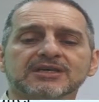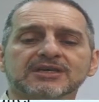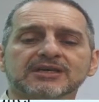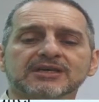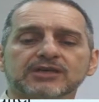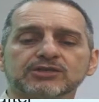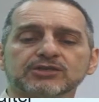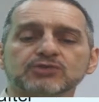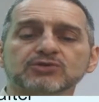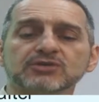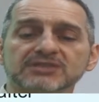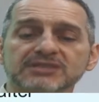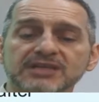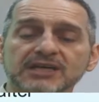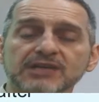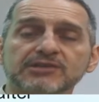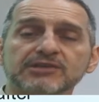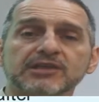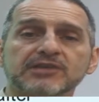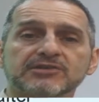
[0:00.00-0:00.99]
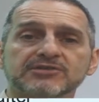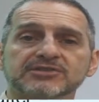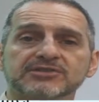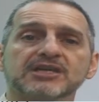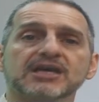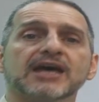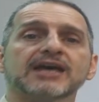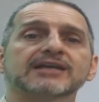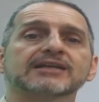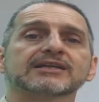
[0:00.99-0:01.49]
Uh, you can tell the other
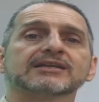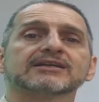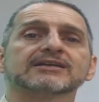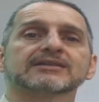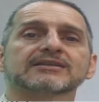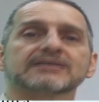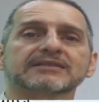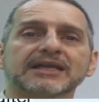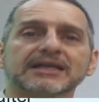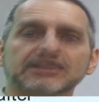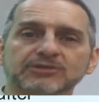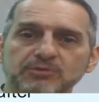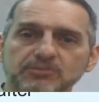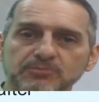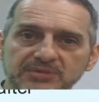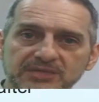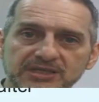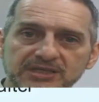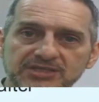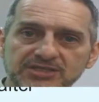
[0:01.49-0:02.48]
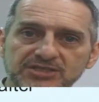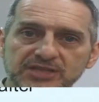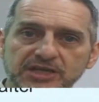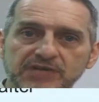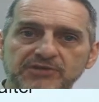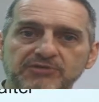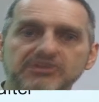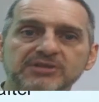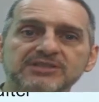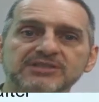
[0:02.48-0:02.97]
side that they're being
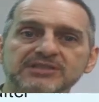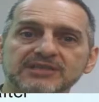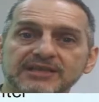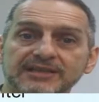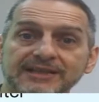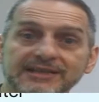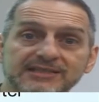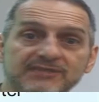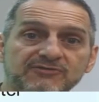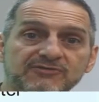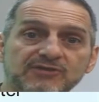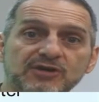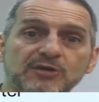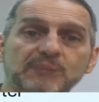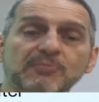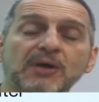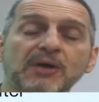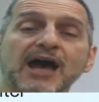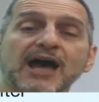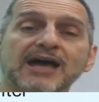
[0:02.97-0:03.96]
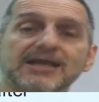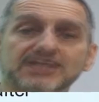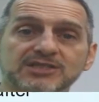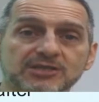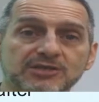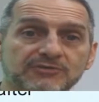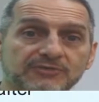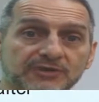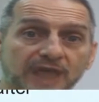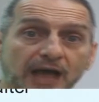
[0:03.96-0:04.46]
generous, and that's a very
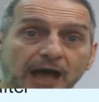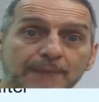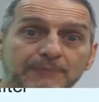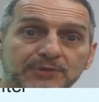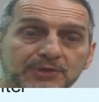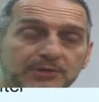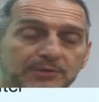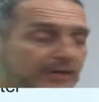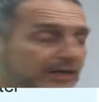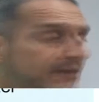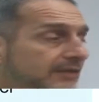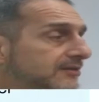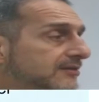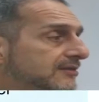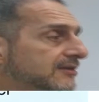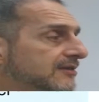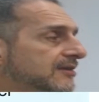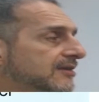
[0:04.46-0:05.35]
positive compliment.